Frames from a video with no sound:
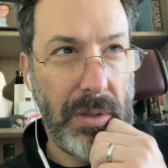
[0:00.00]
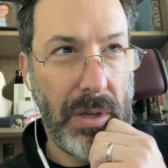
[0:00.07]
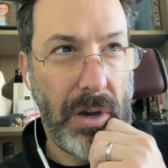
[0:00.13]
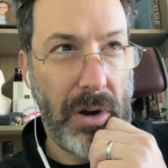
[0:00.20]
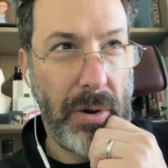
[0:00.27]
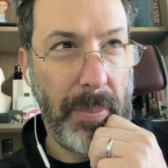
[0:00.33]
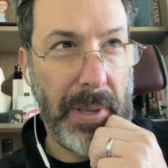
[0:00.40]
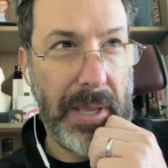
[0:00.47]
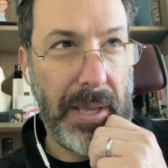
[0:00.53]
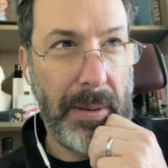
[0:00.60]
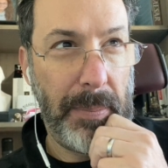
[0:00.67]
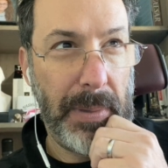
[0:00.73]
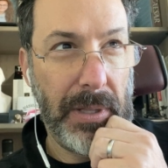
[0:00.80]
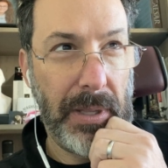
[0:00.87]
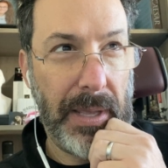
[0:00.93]
Army
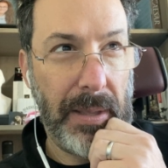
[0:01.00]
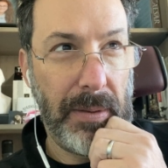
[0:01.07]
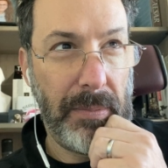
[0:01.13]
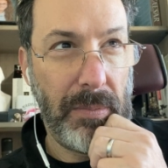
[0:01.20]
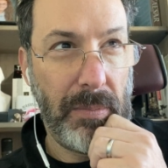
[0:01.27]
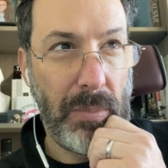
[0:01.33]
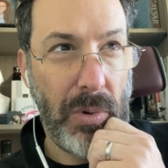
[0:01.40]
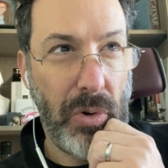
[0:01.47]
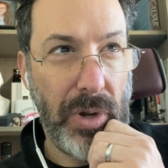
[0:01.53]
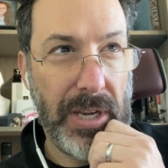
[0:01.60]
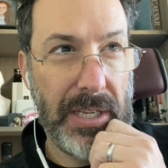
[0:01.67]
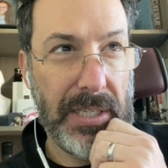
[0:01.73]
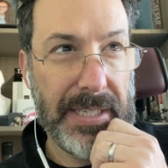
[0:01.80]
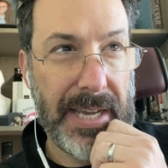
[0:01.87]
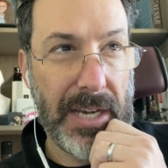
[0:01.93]
and
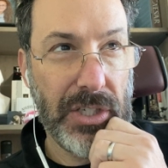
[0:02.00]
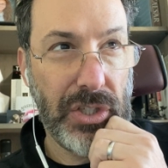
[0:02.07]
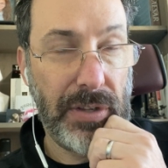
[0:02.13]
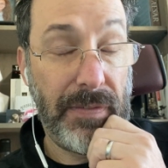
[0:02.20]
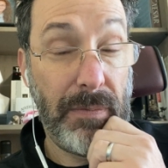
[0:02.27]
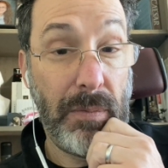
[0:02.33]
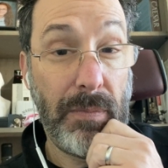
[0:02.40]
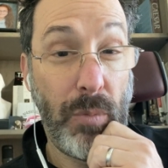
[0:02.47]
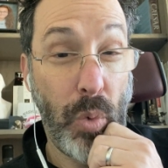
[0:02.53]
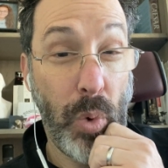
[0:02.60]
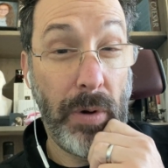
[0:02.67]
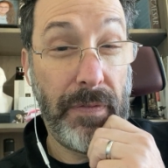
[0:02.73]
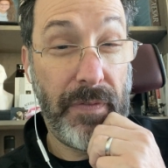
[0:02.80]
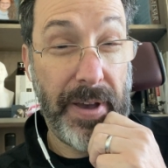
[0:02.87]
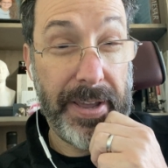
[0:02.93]
Marines actually
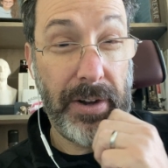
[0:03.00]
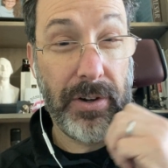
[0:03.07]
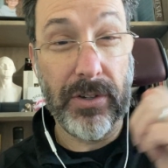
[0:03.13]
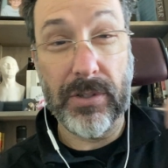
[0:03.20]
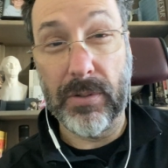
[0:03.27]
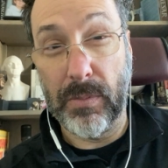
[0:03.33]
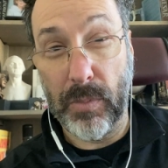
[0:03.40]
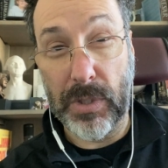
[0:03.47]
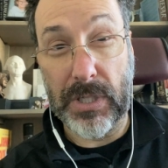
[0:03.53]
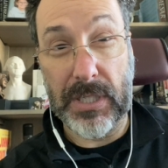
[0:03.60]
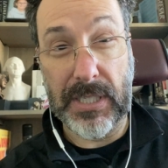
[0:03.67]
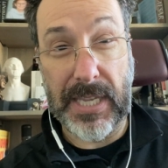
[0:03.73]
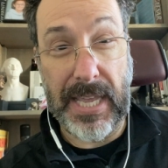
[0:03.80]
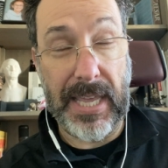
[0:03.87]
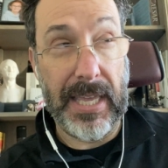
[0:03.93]
war fighters, which is
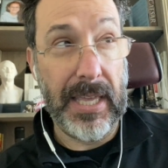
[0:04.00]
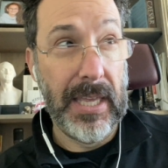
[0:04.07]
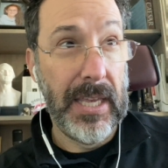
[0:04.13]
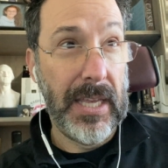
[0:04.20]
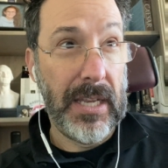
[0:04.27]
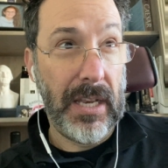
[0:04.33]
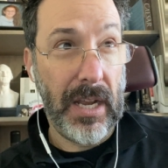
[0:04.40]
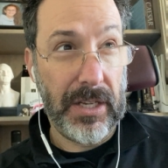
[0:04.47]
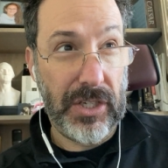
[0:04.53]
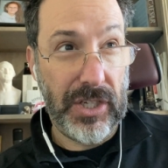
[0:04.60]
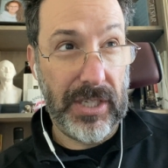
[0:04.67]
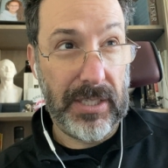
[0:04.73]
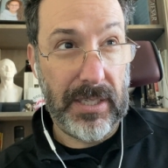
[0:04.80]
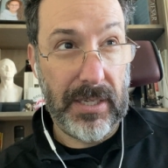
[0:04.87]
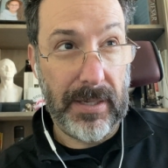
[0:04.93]
key, not
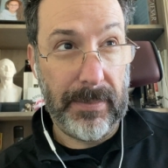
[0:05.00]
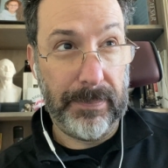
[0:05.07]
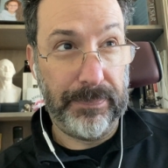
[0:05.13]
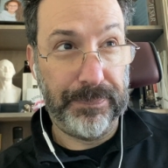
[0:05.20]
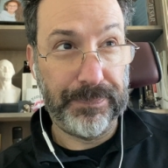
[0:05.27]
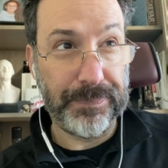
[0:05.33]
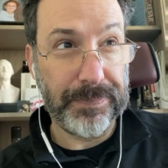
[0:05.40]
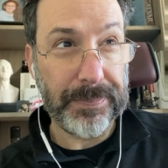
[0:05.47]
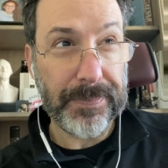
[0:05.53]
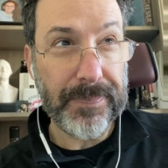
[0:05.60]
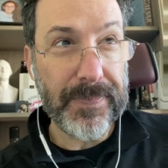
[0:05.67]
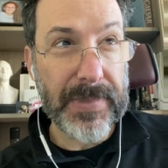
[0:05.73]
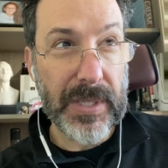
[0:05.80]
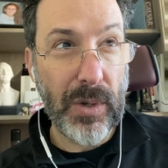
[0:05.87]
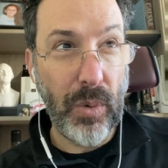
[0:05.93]
just
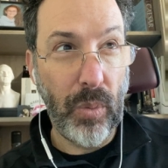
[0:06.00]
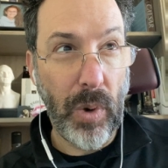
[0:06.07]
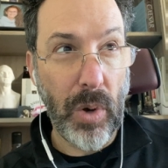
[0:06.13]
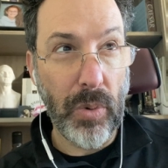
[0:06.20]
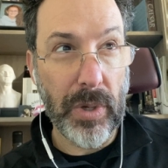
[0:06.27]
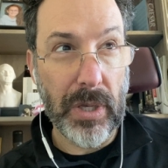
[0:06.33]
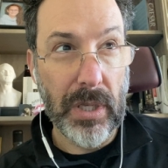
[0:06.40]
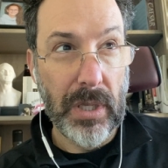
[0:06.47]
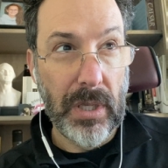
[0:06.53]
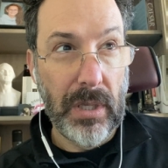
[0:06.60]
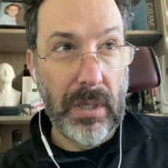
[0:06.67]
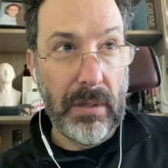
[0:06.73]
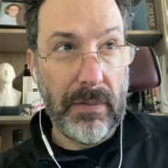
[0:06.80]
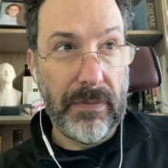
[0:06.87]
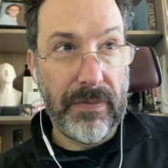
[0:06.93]
woke
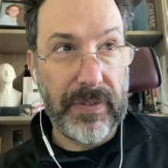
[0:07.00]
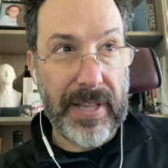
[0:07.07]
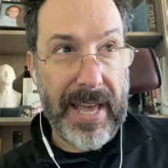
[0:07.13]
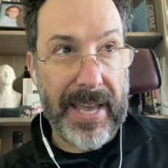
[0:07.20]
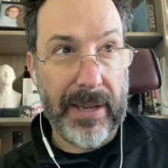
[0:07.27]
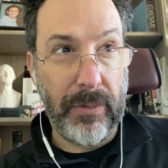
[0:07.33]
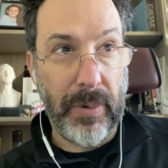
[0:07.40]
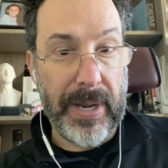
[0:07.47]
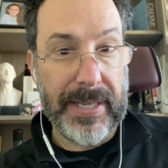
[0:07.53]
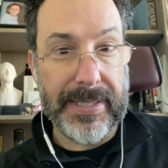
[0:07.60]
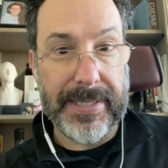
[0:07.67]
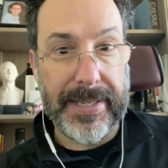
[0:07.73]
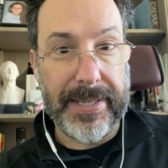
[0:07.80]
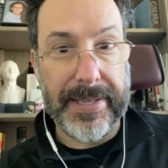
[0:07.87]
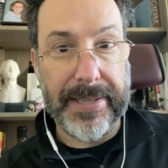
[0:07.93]
flag
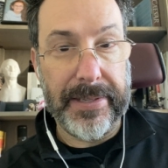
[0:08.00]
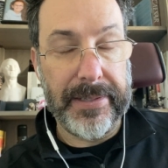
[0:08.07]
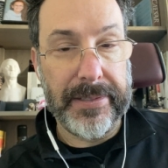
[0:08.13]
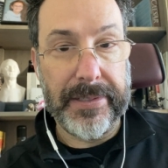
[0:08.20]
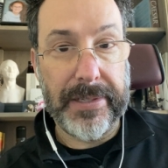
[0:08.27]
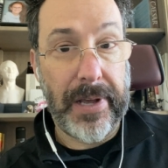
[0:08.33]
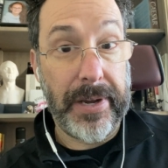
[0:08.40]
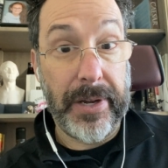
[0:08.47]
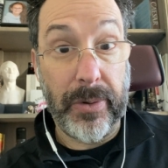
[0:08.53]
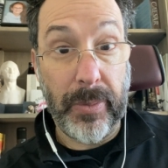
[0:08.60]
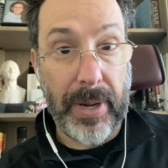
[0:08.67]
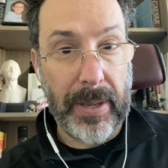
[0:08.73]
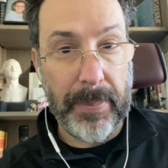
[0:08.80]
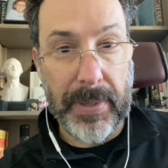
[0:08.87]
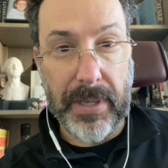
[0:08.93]
raising in Saudi
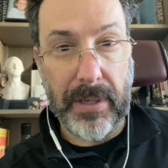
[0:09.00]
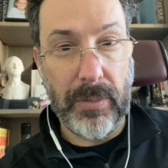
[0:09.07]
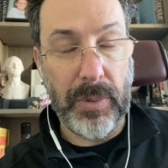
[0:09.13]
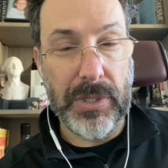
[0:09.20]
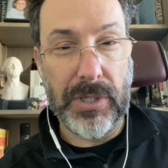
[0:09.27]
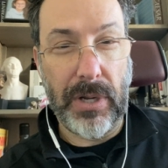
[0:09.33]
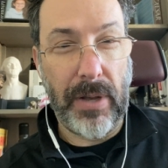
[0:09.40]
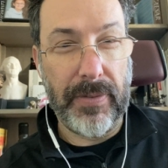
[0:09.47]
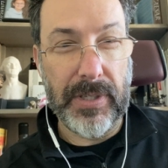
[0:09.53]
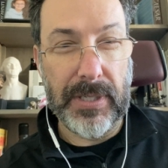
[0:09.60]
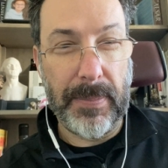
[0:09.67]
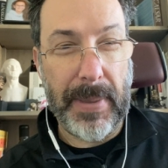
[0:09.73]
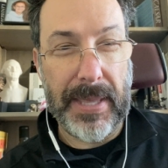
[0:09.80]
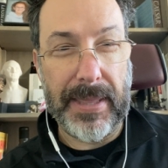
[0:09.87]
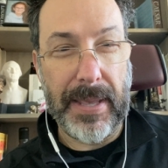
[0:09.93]
Arabia, which obviously
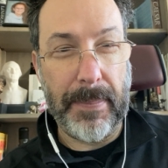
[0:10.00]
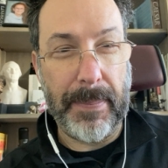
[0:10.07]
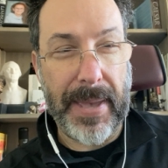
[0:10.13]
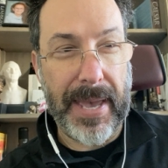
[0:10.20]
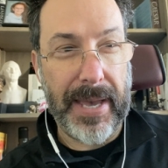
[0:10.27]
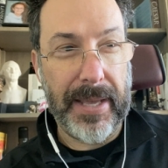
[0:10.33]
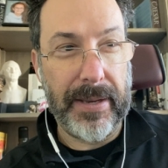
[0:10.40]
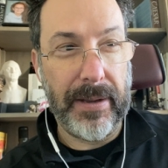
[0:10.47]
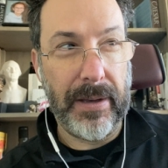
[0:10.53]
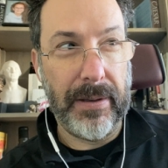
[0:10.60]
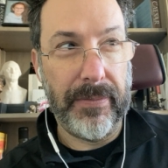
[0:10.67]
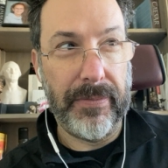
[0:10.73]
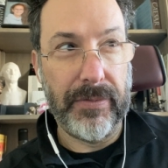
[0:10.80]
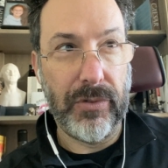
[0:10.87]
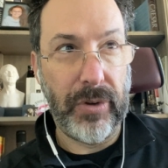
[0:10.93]
made them mad,
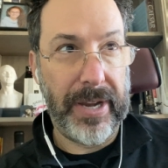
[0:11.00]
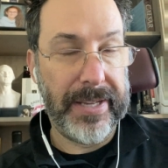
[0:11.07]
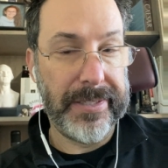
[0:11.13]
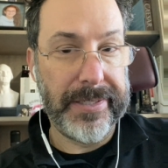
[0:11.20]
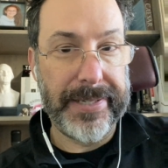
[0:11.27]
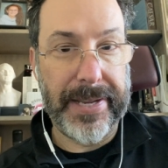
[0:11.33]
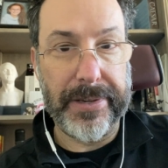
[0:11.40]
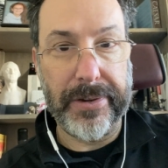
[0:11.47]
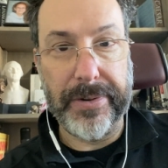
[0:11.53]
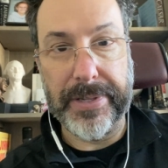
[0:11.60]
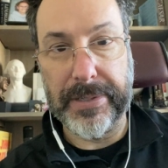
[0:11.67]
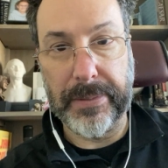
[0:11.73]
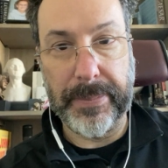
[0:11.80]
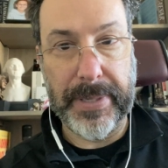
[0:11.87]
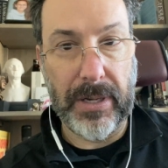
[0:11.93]
of
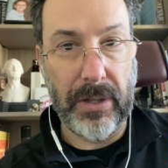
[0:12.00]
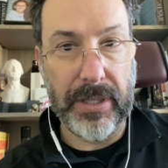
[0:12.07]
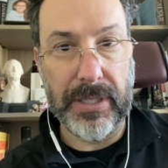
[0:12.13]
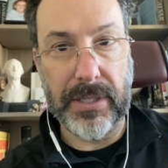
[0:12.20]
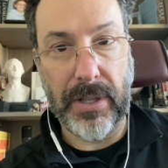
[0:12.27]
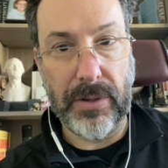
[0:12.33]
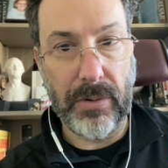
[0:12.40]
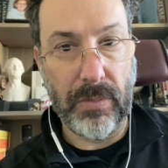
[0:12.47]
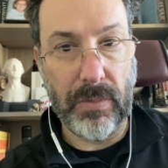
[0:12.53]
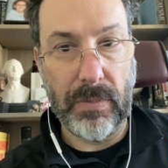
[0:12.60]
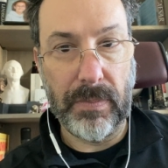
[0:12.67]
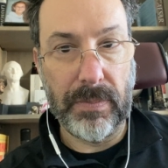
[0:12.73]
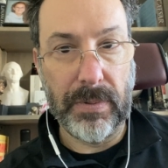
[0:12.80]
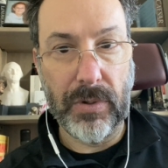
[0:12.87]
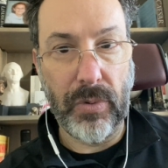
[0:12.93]
transgenderism and all these other
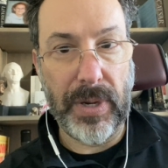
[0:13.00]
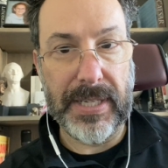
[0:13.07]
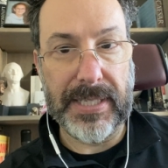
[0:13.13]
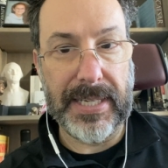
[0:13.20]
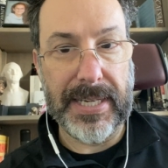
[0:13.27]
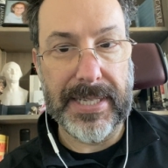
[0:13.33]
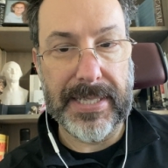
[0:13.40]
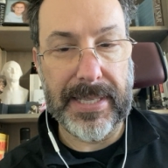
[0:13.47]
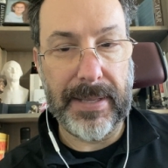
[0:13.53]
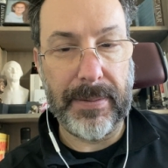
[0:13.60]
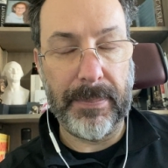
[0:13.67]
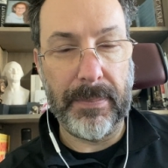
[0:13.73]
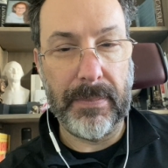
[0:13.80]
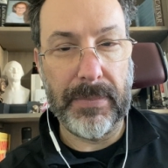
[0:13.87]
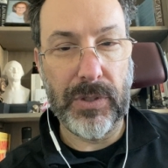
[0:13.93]
craziness that
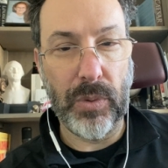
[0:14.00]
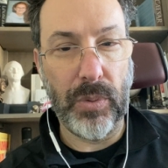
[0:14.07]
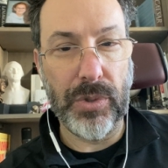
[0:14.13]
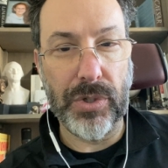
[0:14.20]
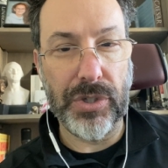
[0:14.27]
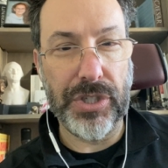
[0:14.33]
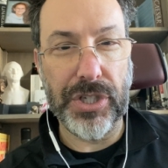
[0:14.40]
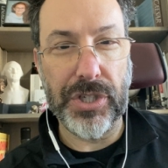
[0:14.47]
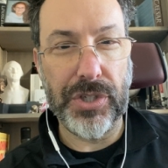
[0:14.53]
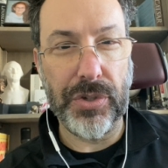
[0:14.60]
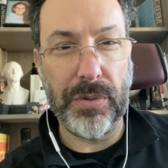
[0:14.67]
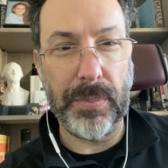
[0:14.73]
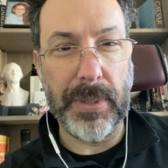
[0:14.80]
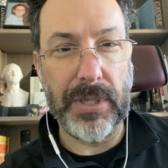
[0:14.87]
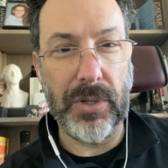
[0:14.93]
soldiers just
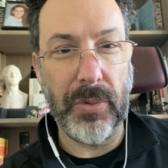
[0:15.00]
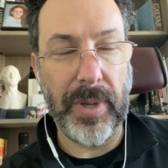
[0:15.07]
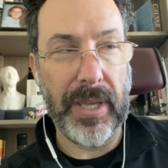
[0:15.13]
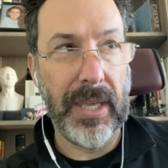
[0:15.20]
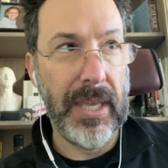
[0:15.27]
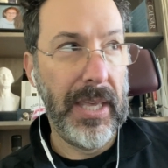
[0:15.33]
shouldn't be doing.